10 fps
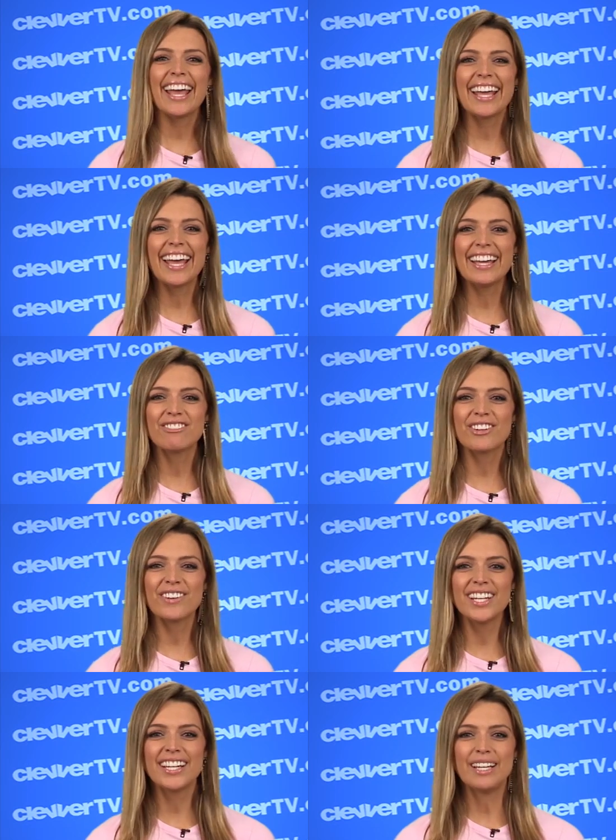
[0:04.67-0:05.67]
Hey, hey
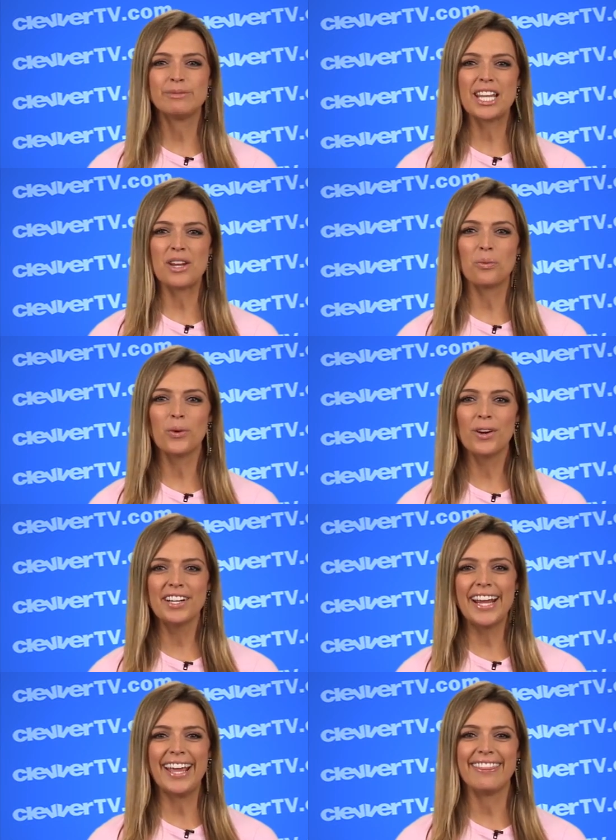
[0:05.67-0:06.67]
everyone, I'm Dana
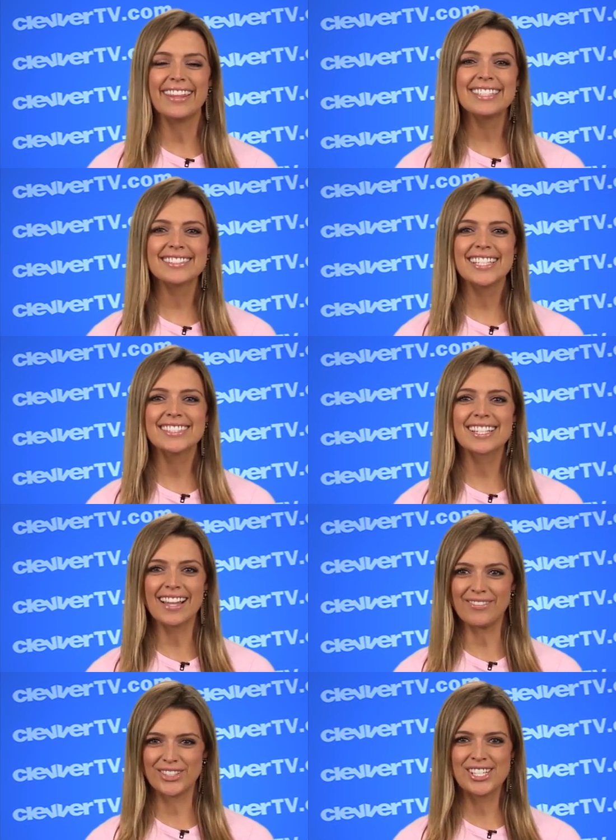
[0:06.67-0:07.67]
Ward and this is
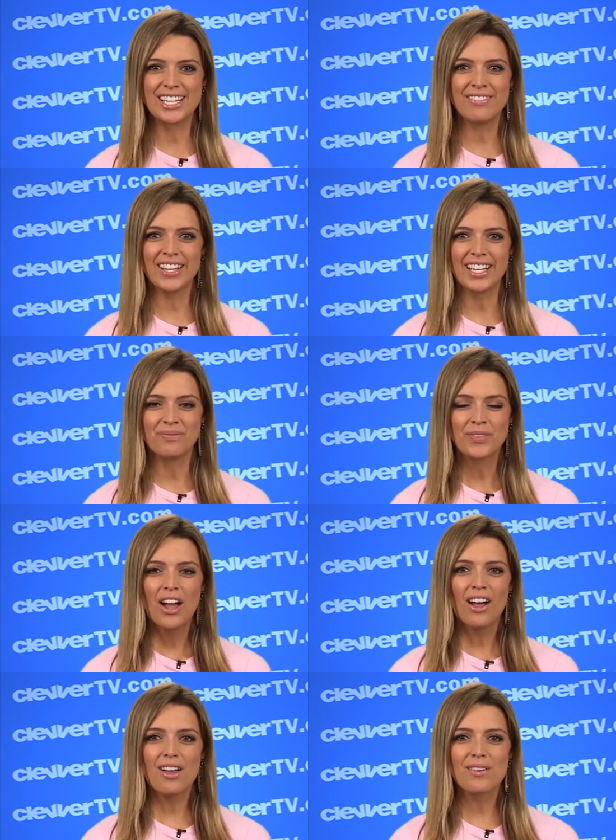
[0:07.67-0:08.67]
Clevver TV.
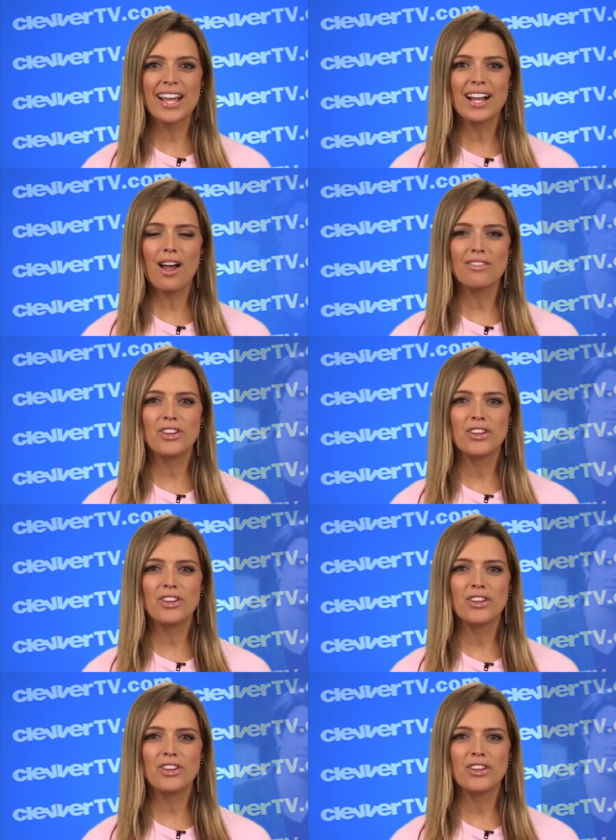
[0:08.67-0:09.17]
All right, all of